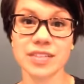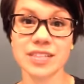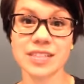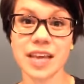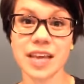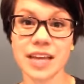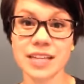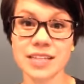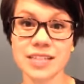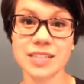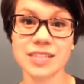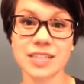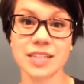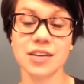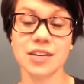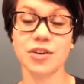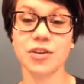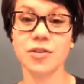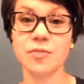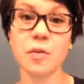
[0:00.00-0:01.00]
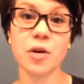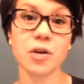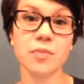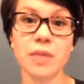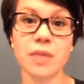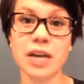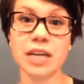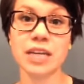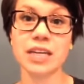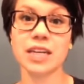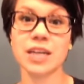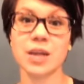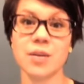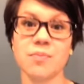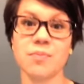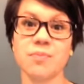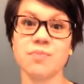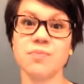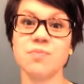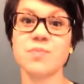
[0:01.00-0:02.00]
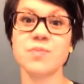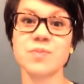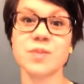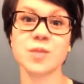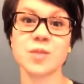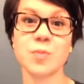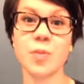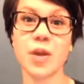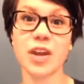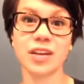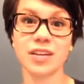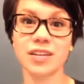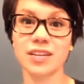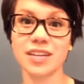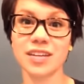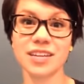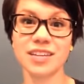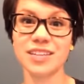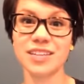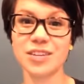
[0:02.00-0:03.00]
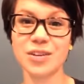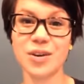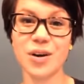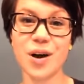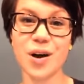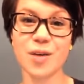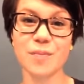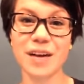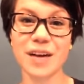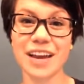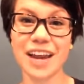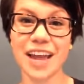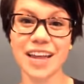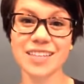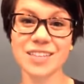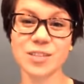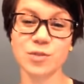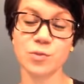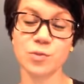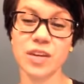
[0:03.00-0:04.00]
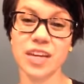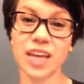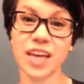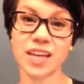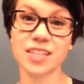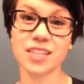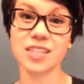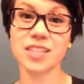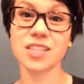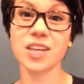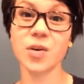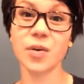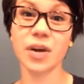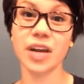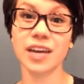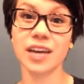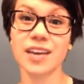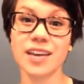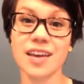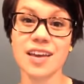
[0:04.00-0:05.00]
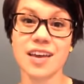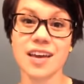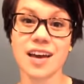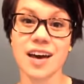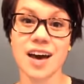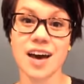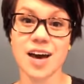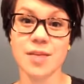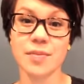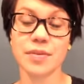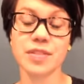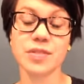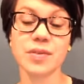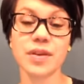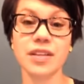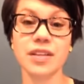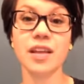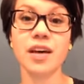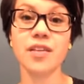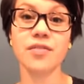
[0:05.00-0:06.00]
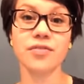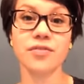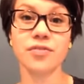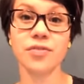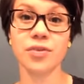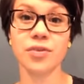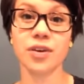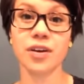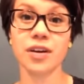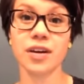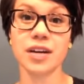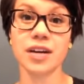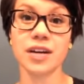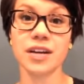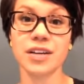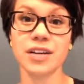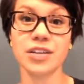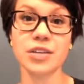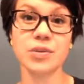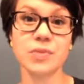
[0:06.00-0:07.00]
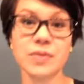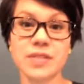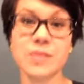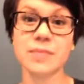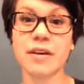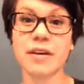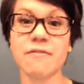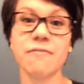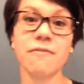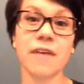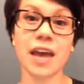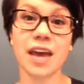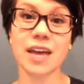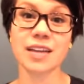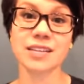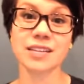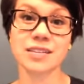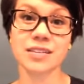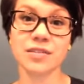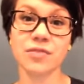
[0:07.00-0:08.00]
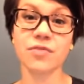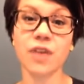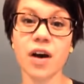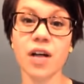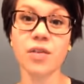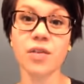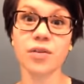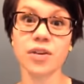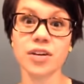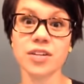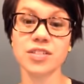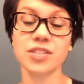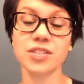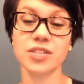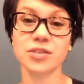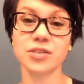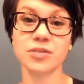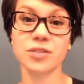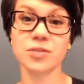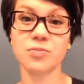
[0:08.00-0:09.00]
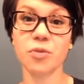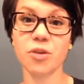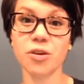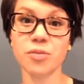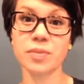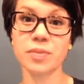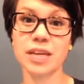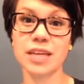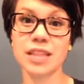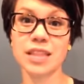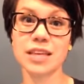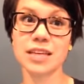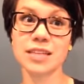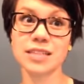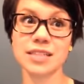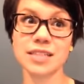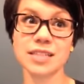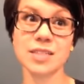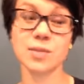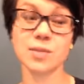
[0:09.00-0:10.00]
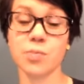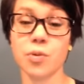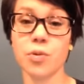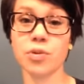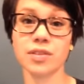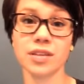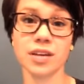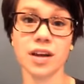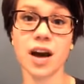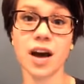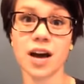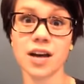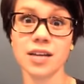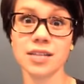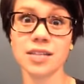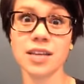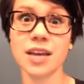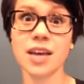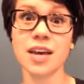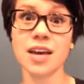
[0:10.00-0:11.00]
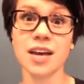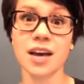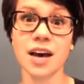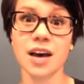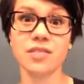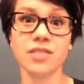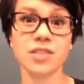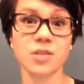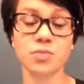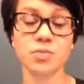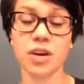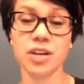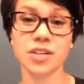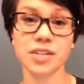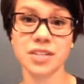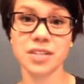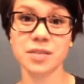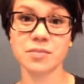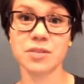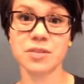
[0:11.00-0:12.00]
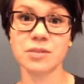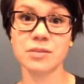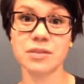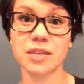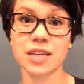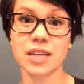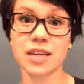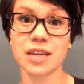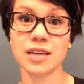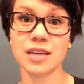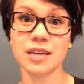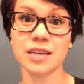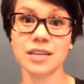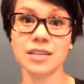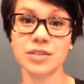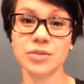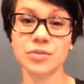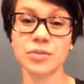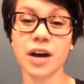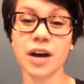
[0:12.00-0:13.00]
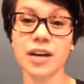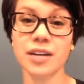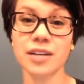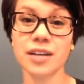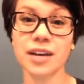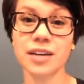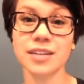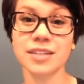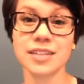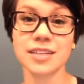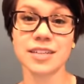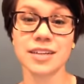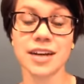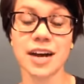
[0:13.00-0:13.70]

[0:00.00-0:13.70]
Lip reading: these sites to earn more money, and I'm spending, you know, all my nights and weekends sewing. And so I'd love for you as my fans and followers to support me in this and support the cause of these projects I'm doing in Uganda.